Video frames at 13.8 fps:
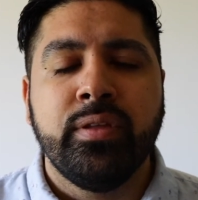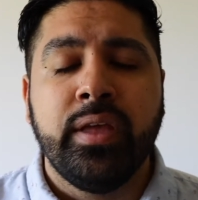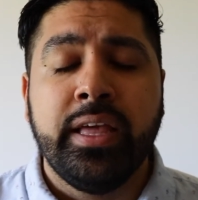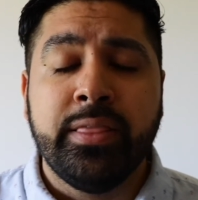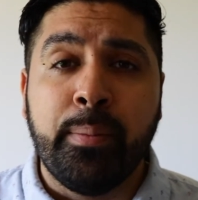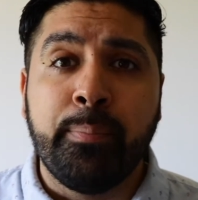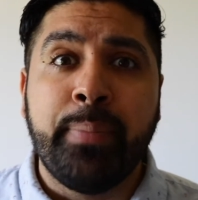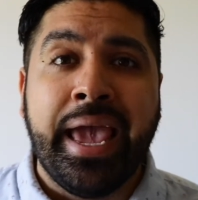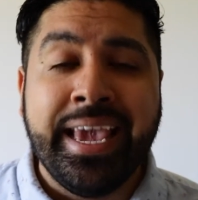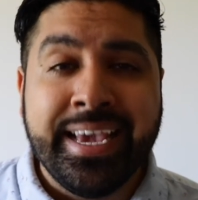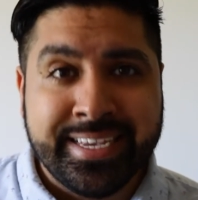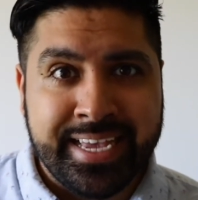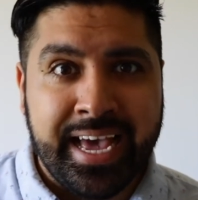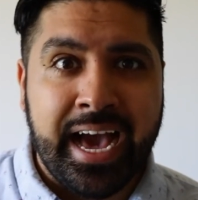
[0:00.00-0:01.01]
In the
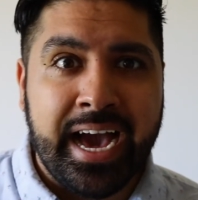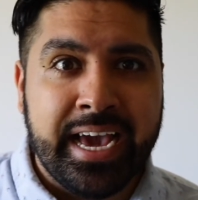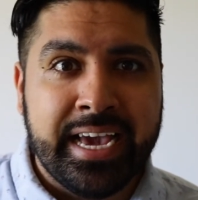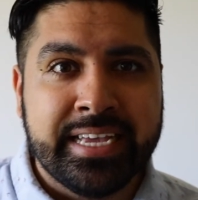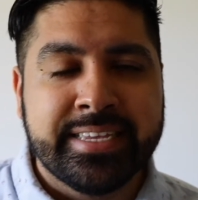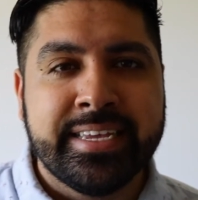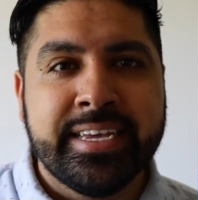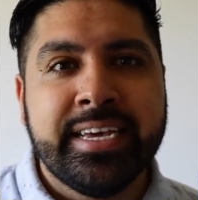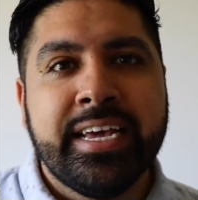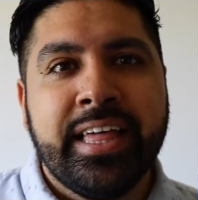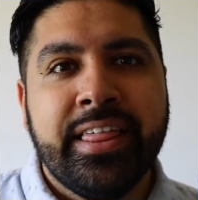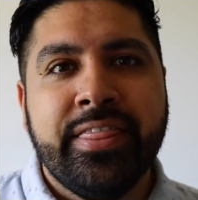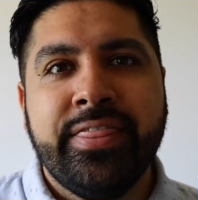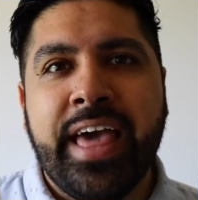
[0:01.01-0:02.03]
bank's eyes,
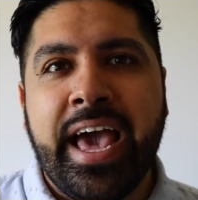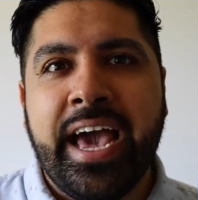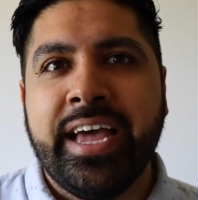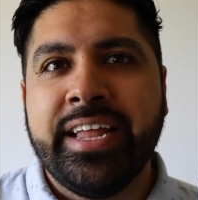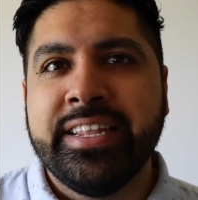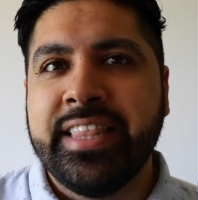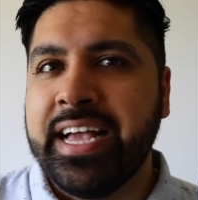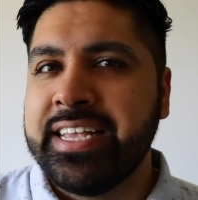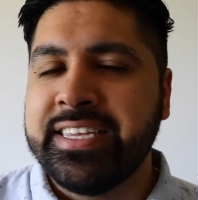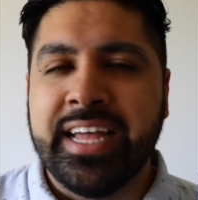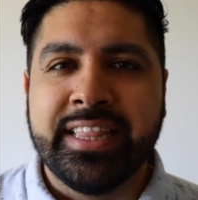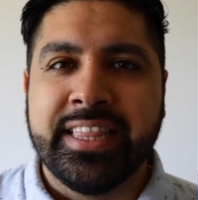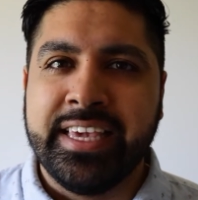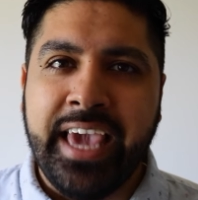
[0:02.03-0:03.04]
that's
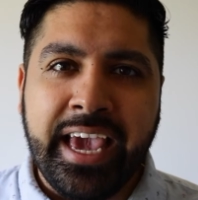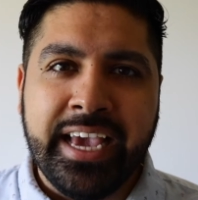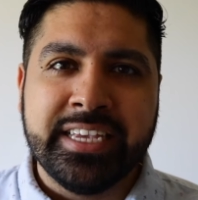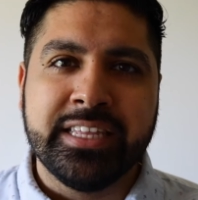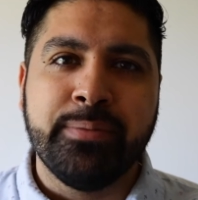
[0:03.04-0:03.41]
not the case.